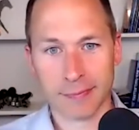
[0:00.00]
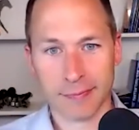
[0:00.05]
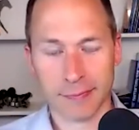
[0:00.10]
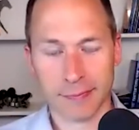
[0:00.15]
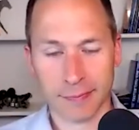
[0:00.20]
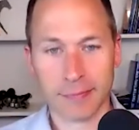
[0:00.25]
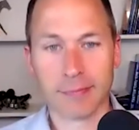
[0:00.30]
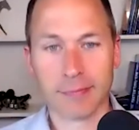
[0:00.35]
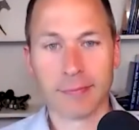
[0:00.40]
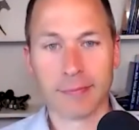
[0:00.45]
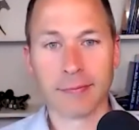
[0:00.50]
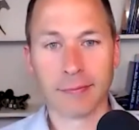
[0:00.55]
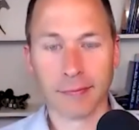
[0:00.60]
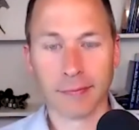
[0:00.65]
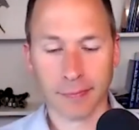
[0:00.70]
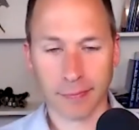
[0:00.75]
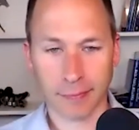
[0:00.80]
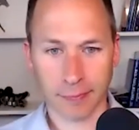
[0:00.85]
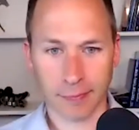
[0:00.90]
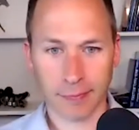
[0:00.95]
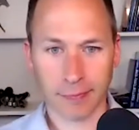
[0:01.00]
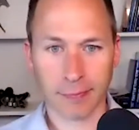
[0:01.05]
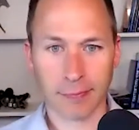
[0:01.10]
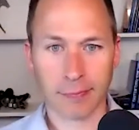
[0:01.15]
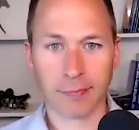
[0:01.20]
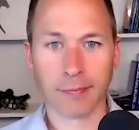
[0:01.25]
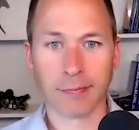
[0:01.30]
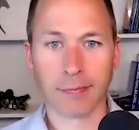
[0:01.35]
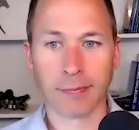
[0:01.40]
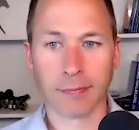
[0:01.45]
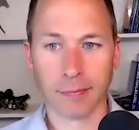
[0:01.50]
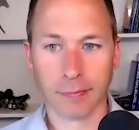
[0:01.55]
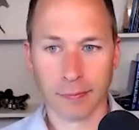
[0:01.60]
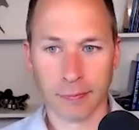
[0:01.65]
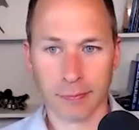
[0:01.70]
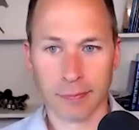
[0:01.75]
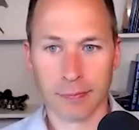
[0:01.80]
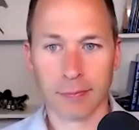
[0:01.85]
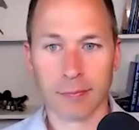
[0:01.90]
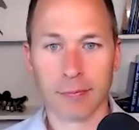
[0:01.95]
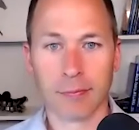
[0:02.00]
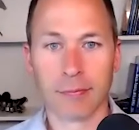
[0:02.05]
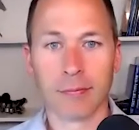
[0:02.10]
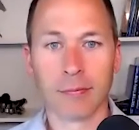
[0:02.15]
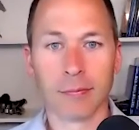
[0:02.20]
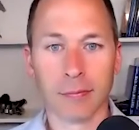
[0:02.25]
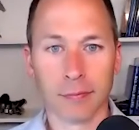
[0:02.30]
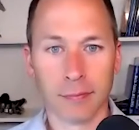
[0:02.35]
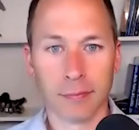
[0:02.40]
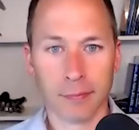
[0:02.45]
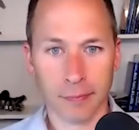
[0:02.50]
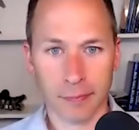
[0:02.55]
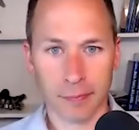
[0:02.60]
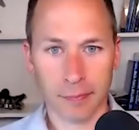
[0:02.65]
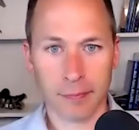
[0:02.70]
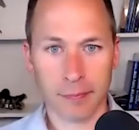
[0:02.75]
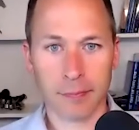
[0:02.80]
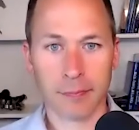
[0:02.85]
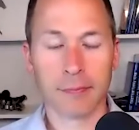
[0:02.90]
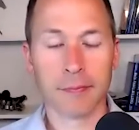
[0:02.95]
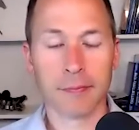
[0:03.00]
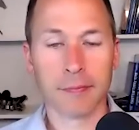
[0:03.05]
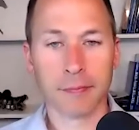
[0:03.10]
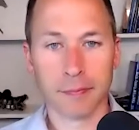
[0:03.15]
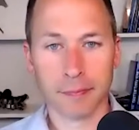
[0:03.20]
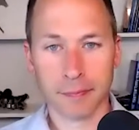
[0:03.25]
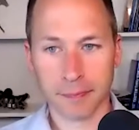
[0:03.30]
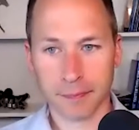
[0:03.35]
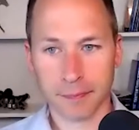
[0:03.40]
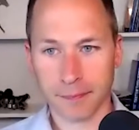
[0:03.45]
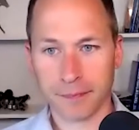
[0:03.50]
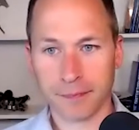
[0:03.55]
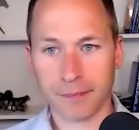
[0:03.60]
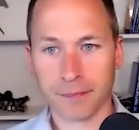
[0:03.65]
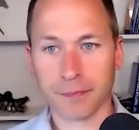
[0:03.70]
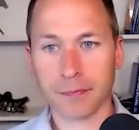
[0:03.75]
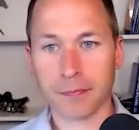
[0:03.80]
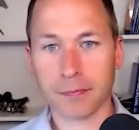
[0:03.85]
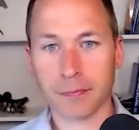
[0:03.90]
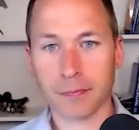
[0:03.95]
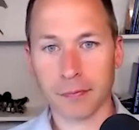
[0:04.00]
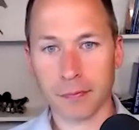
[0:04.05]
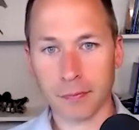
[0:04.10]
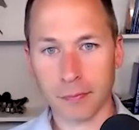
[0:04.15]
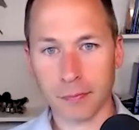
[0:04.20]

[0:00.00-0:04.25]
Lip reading: (not speaking)